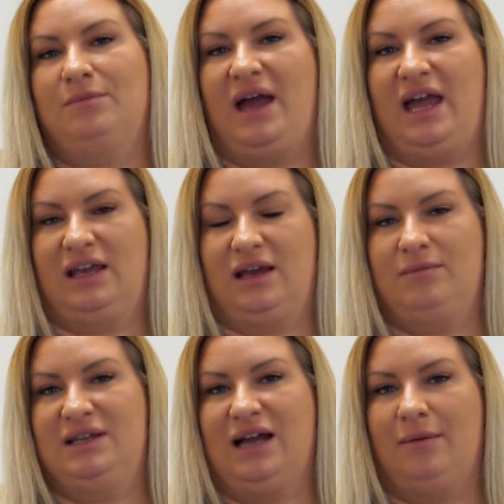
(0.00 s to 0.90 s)
pay
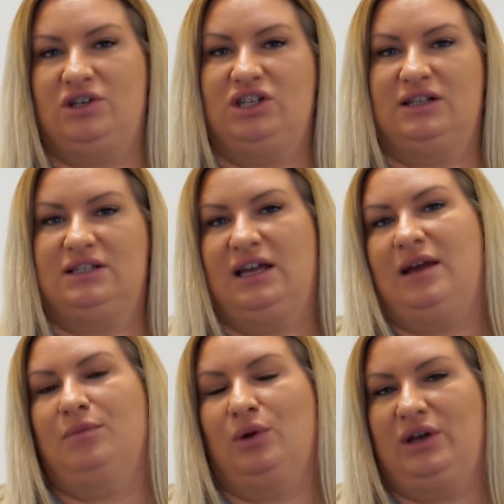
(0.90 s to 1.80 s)
can be damaging to
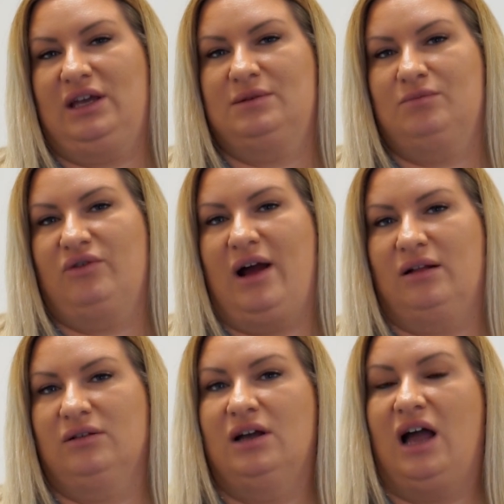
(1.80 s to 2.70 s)
employees'
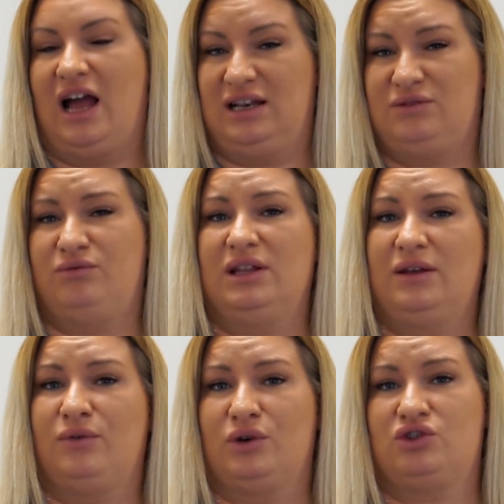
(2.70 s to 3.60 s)
morale, and it's
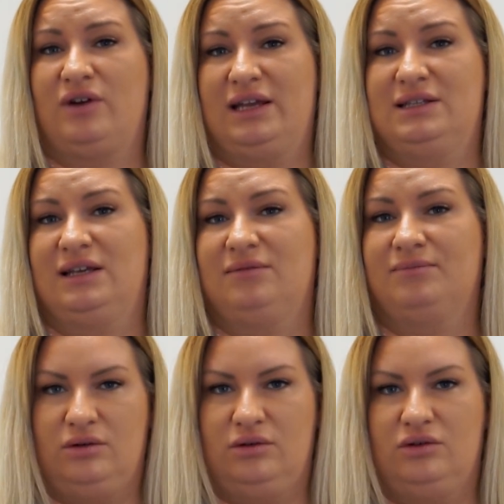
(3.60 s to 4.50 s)
really frustrating.
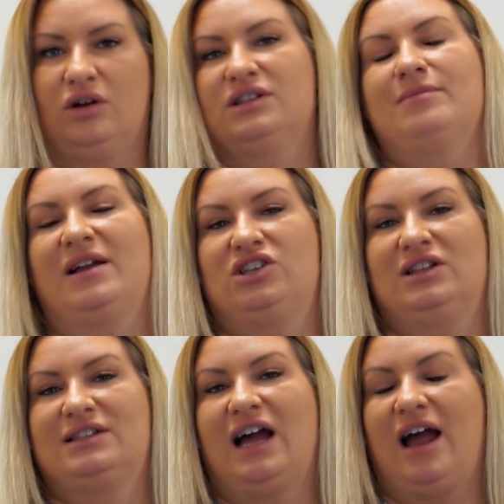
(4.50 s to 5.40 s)
Not to
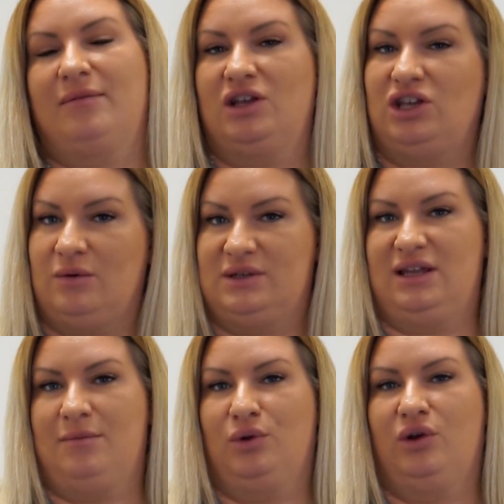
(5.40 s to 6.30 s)
mention the time that you as
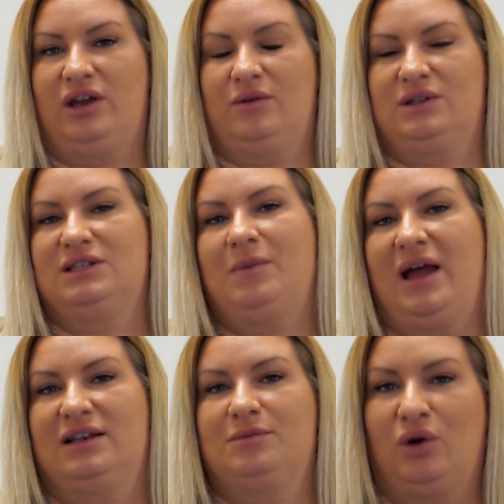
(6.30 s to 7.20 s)
the employer would
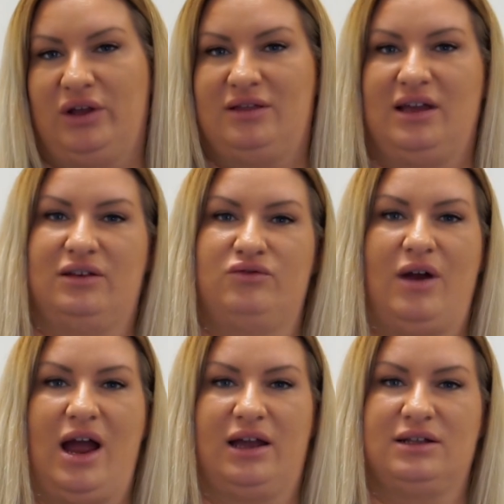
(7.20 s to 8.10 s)
spend putting things
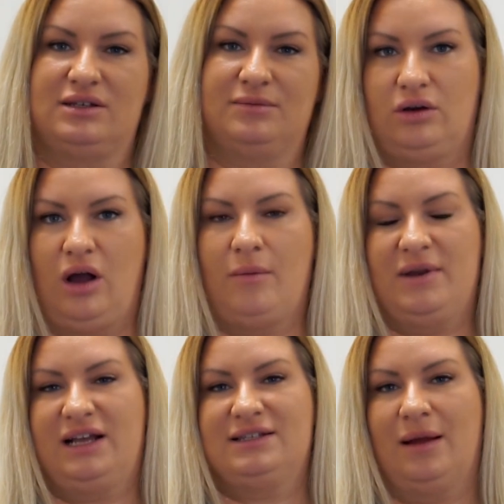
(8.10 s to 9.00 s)
right.
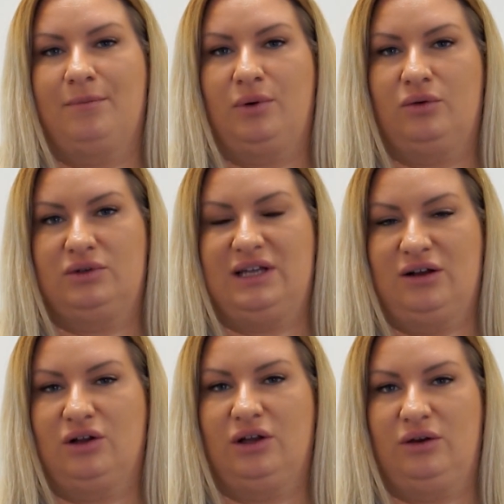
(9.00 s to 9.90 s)
Common examples
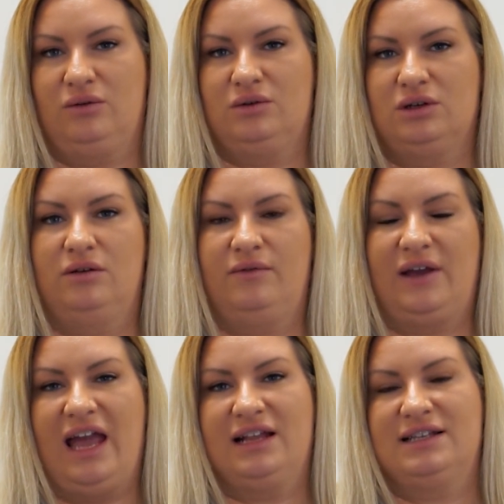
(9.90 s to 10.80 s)
include
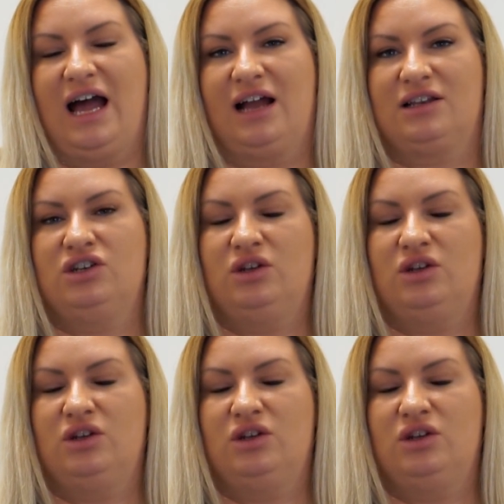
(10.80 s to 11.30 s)
forgetting to add new